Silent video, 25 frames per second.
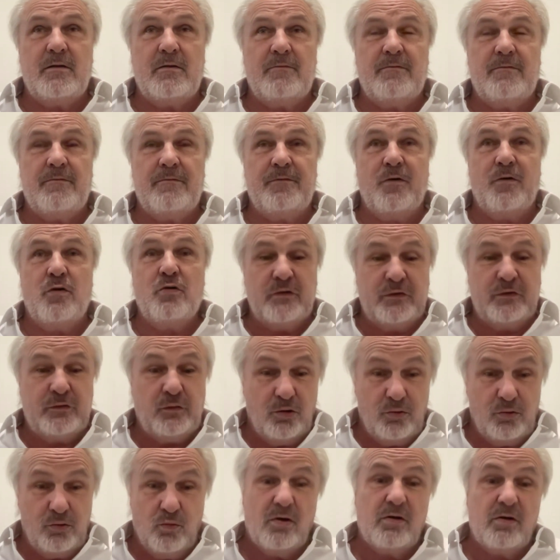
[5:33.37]
focused
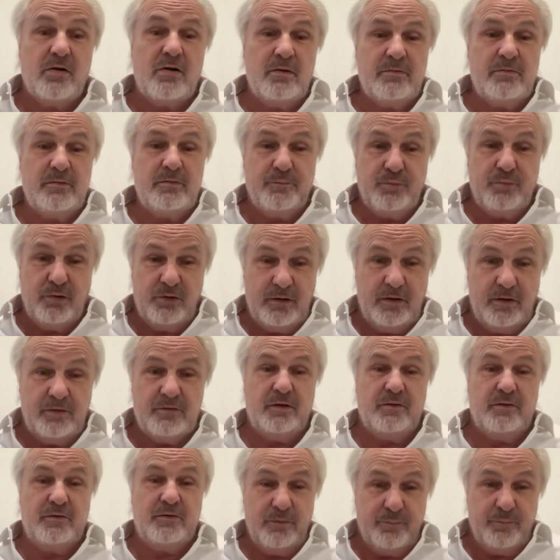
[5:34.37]
on war,
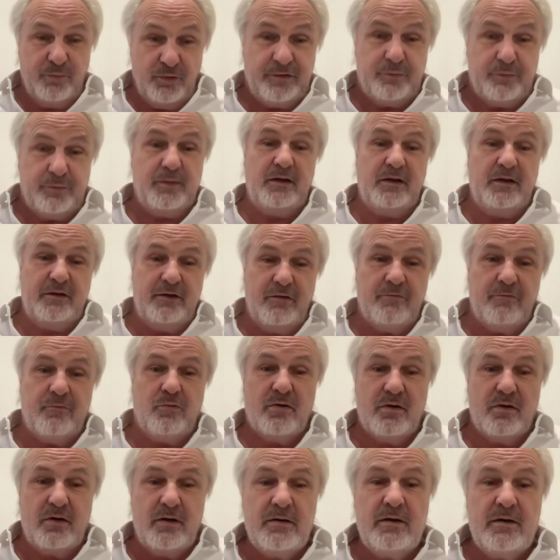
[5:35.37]
the possibility of
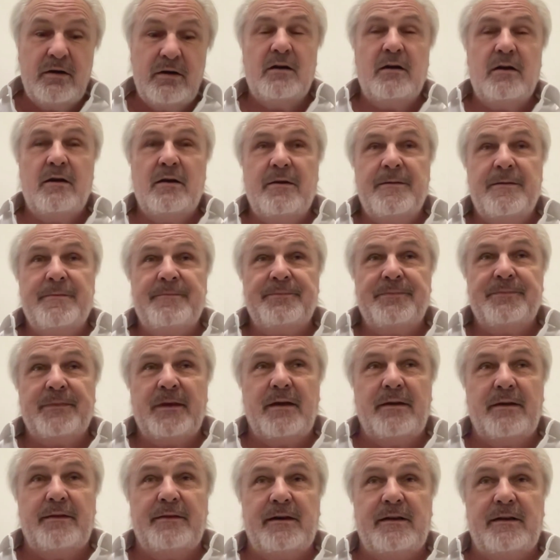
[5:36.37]
war,
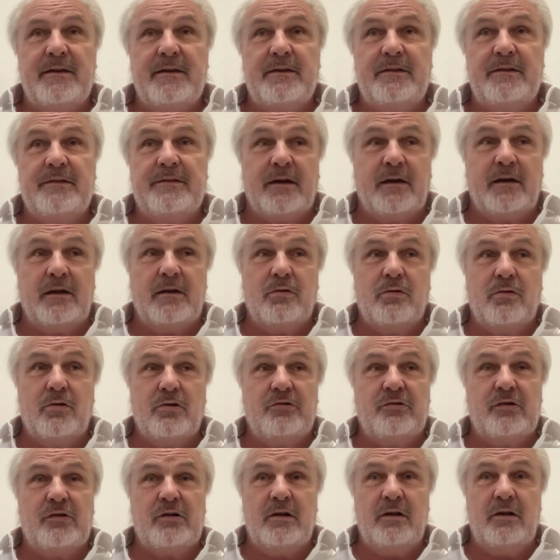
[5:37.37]
and that is
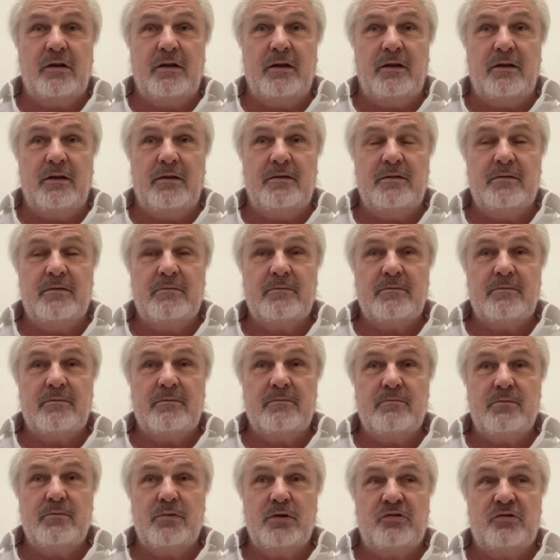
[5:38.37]
psychologically
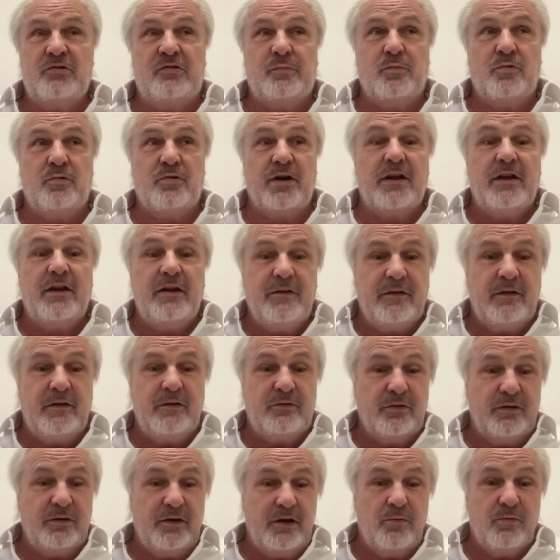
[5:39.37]
much more
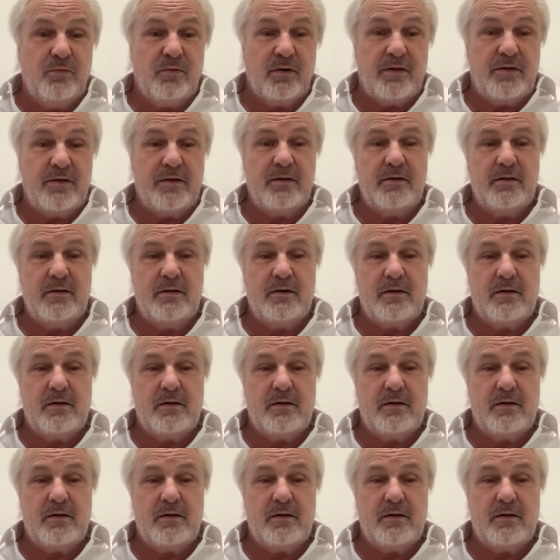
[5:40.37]
easy to deal with.